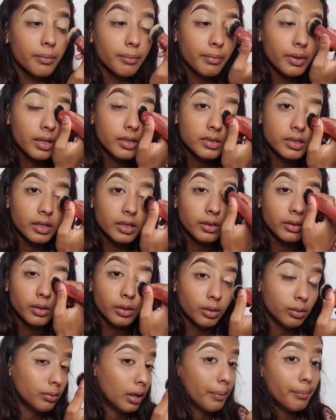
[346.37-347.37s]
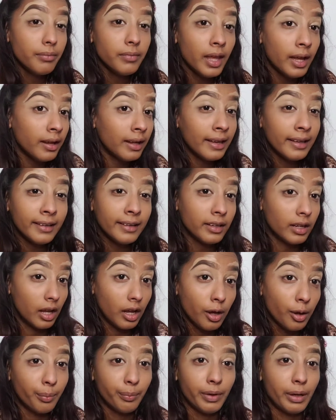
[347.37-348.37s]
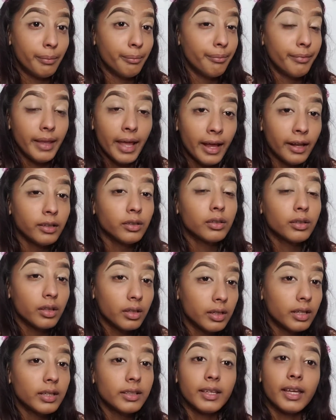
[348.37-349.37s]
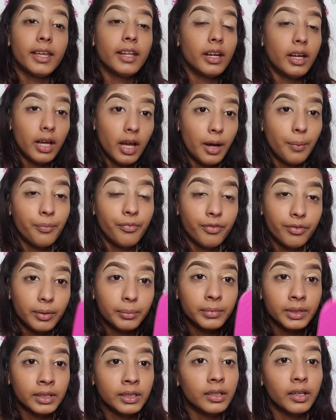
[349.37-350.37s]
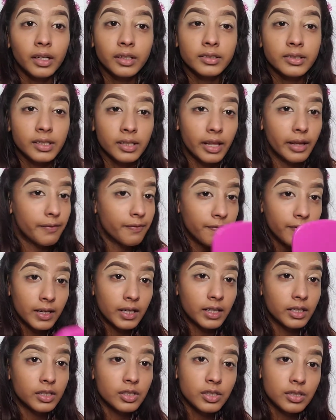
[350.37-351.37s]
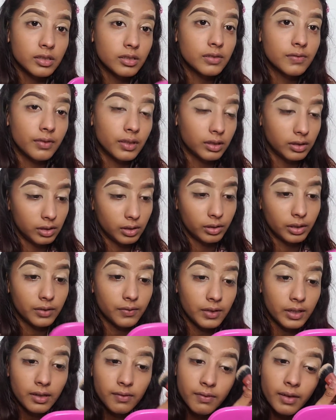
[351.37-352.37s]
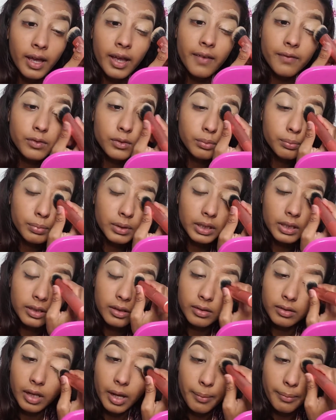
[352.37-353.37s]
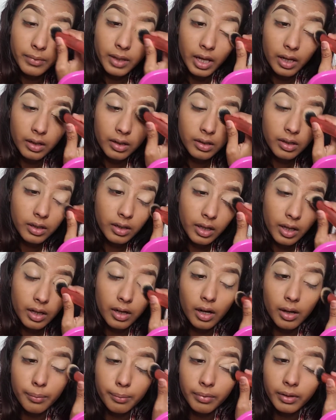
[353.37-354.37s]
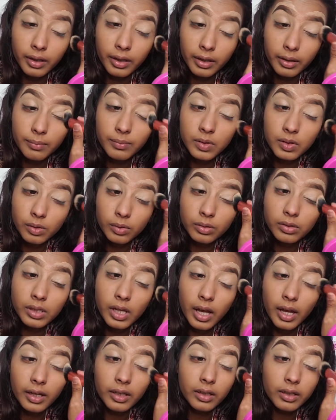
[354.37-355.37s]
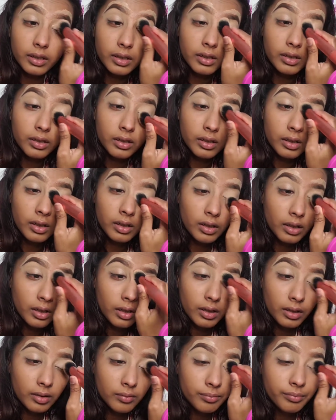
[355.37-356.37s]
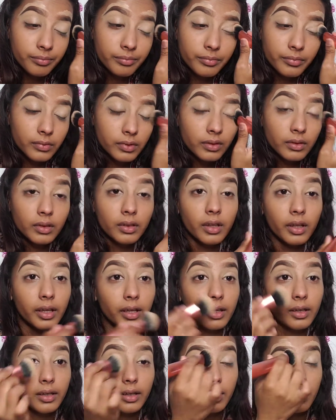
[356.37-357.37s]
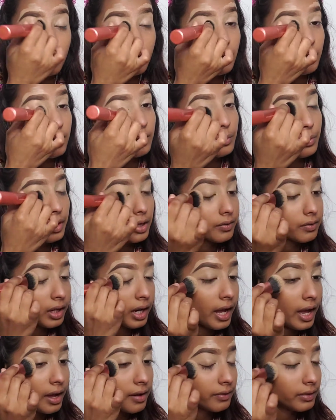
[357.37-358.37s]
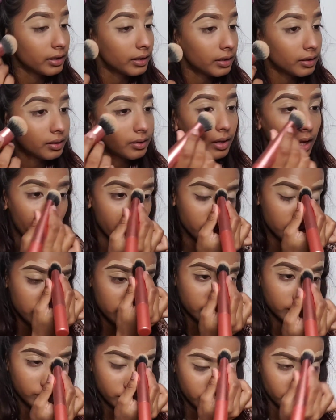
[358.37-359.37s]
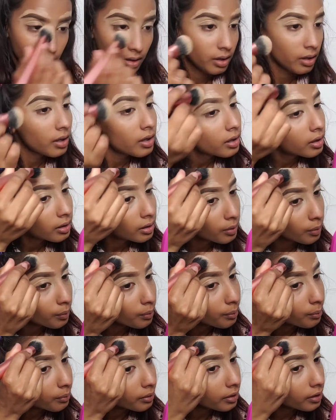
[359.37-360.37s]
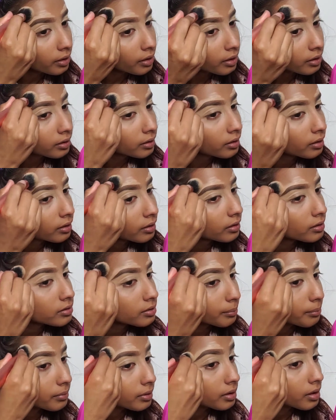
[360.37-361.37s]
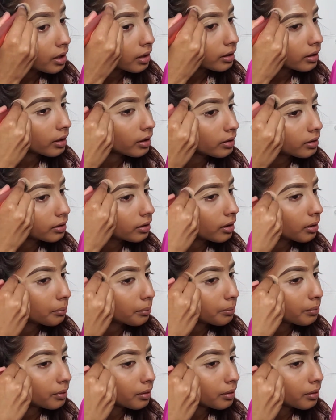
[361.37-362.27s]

Because I'm not getting up. I'm not gonna get up from here until I finish this video. Even if I have to pee, I'm not gonna get up. Like, I'm so tired. Like, whatever I have here has to work. I'm not getting up.